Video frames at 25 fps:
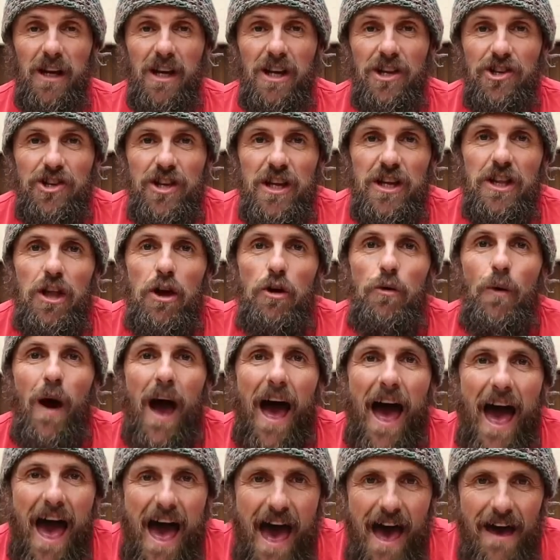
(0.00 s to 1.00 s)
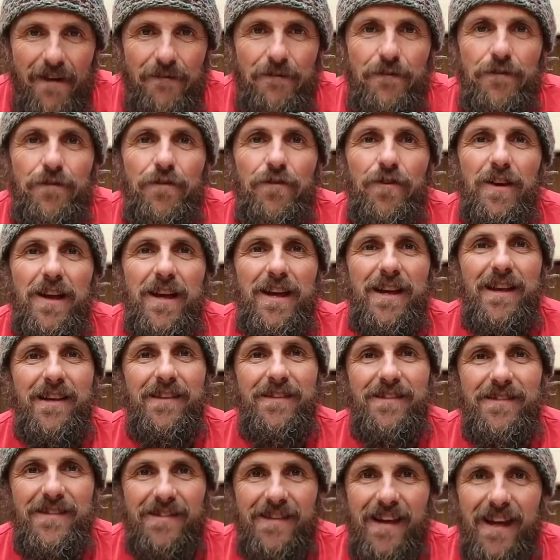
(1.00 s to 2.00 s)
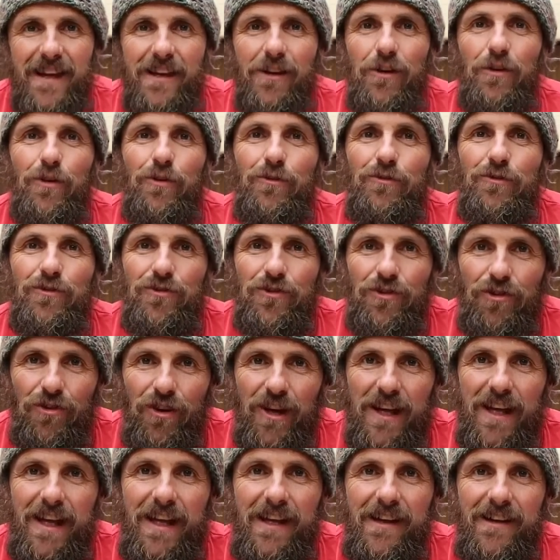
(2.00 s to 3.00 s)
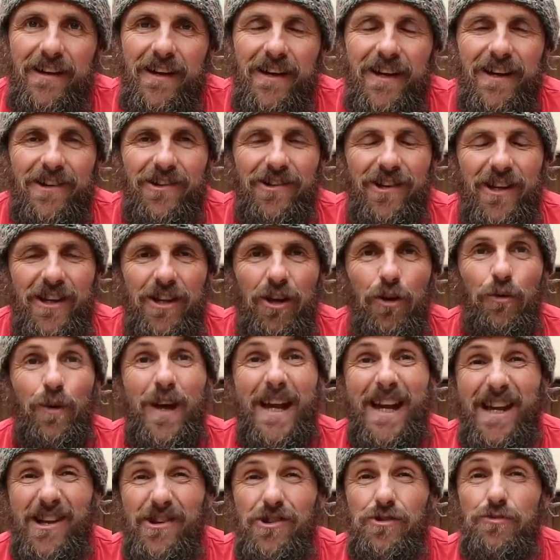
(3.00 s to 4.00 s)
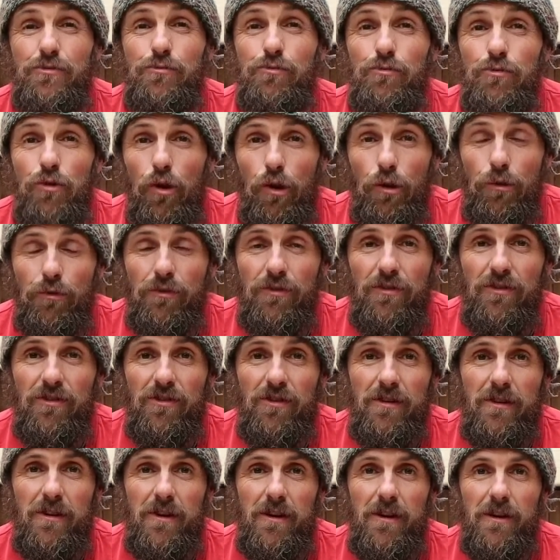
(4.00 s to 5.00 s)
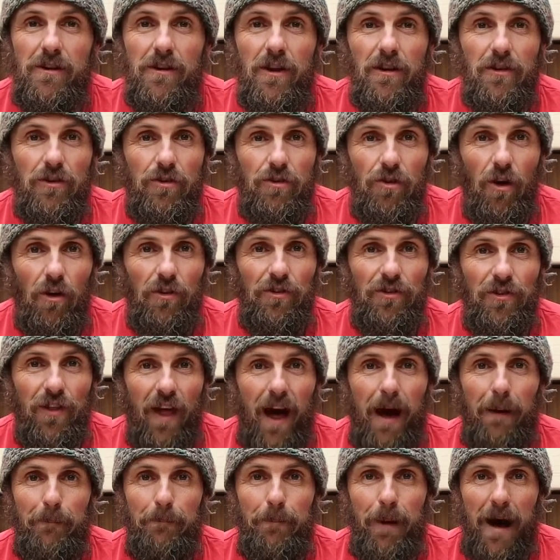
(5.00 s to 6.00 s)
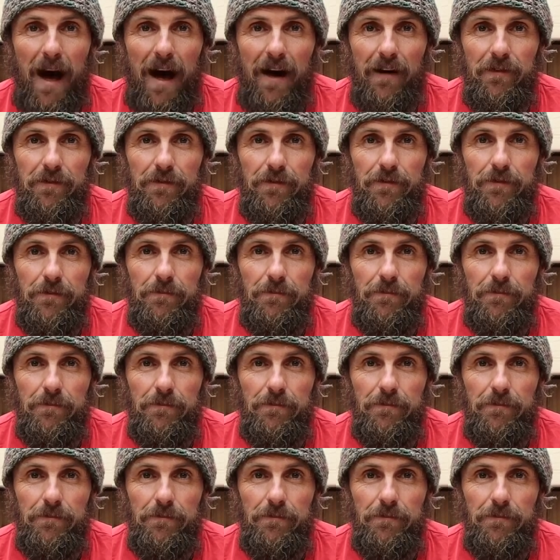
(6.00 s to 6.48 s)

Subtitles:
she knew every single tree, she knew each root that crossed that path.